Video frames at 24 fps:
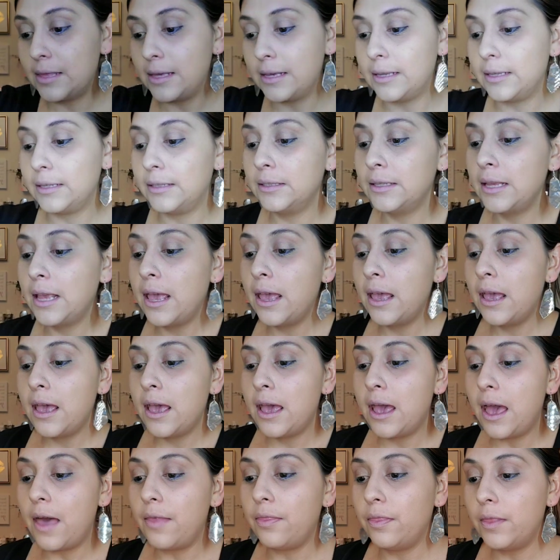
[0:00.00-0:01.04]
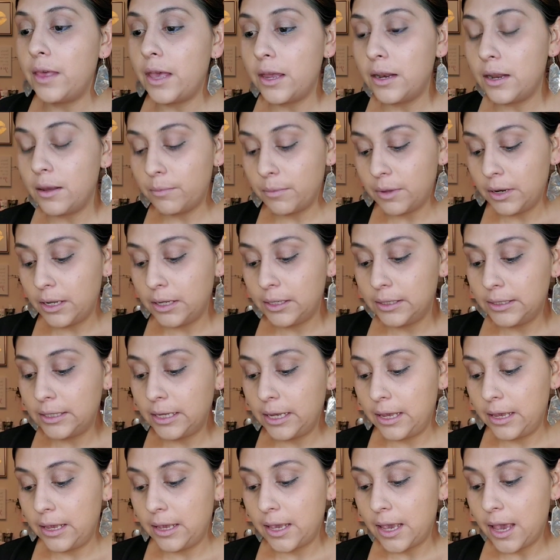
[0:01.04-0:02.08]
this. And then I'm gonna
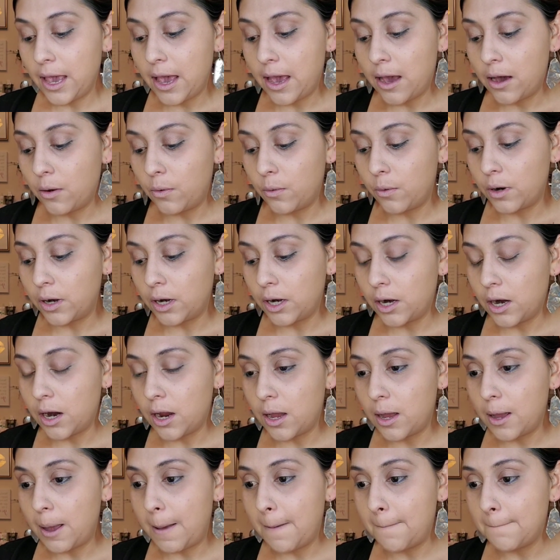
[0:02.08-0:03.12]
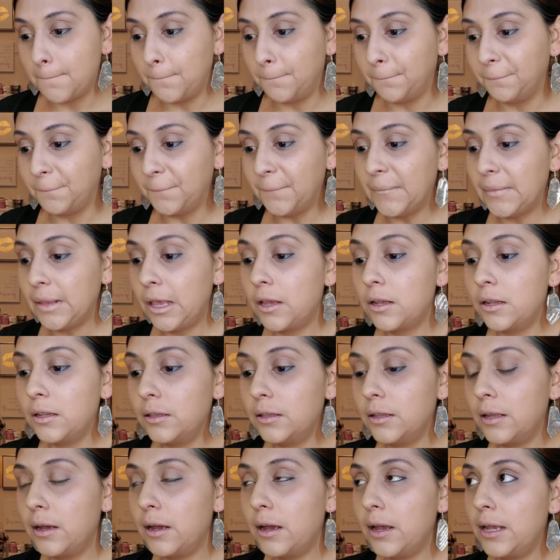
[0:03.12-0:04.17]
take our,
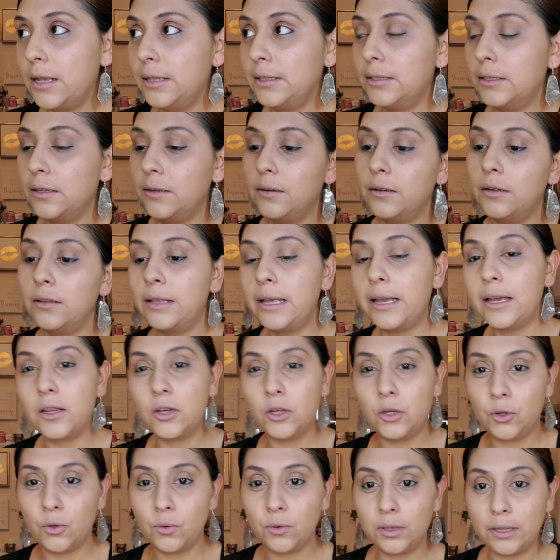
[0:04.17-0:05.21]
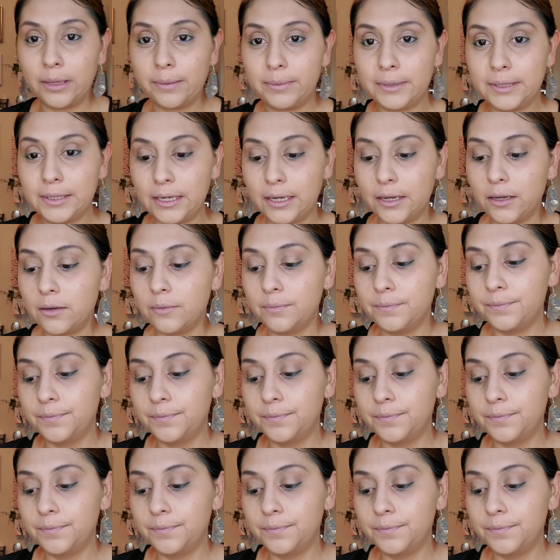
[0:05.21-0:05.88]
it's like a nude lipstick.